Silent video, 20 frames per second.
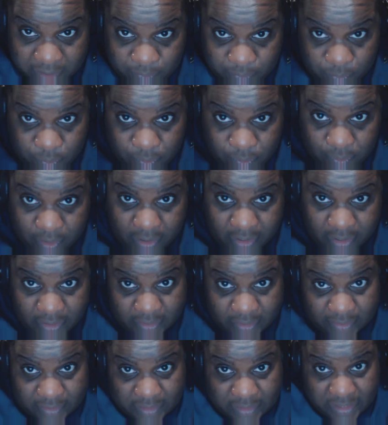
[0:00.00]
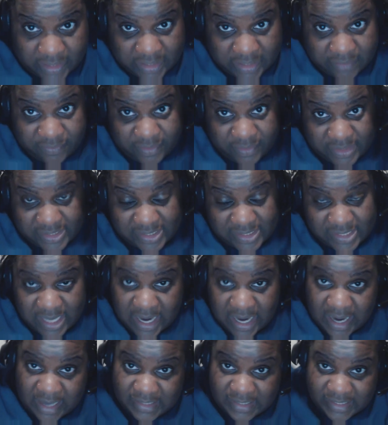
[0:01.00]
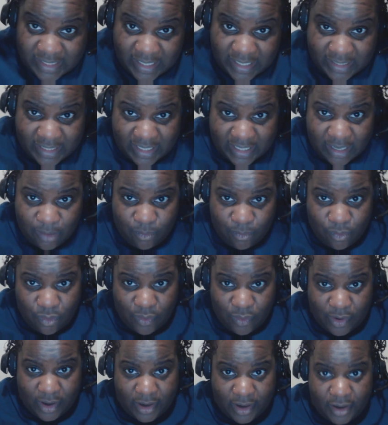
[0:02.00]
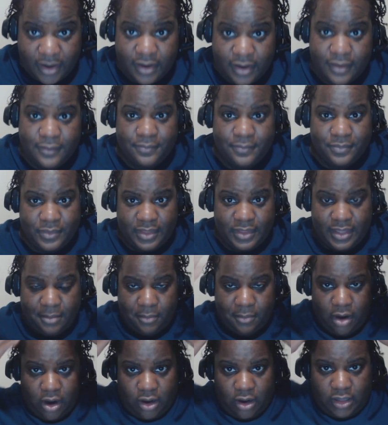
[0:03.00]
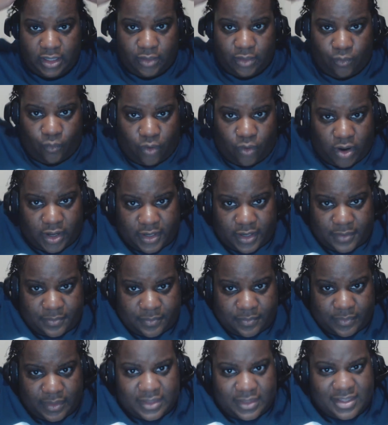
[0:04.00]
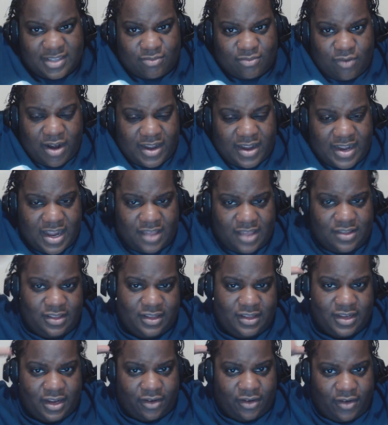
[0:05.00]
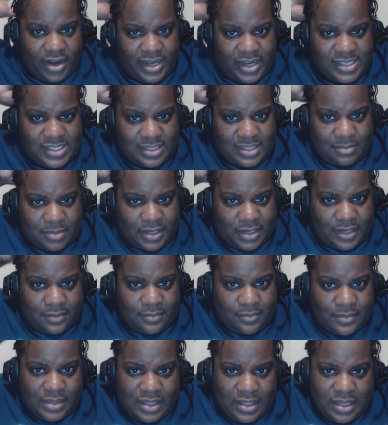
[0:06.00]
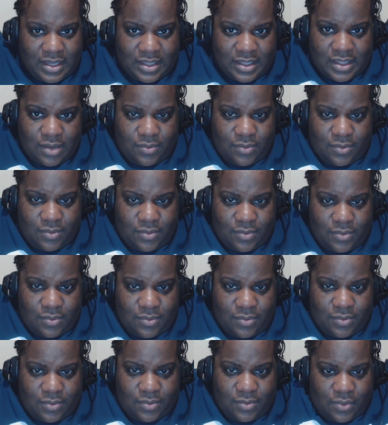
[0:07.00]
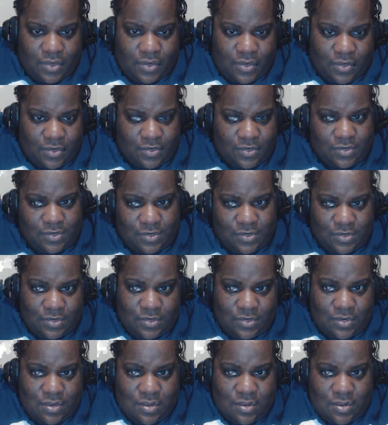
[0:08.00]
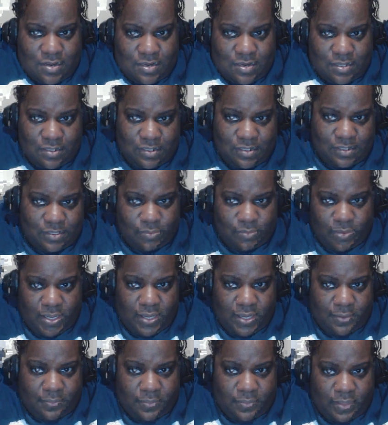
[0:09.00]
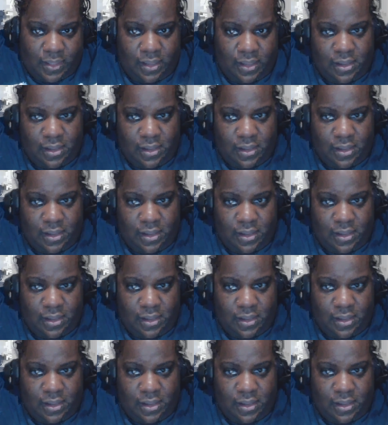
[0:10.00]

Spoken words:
kind of wore like different styles. Like I think I wore them all in one. Right now they're looking crazy, but they weren't looking crazy like this week.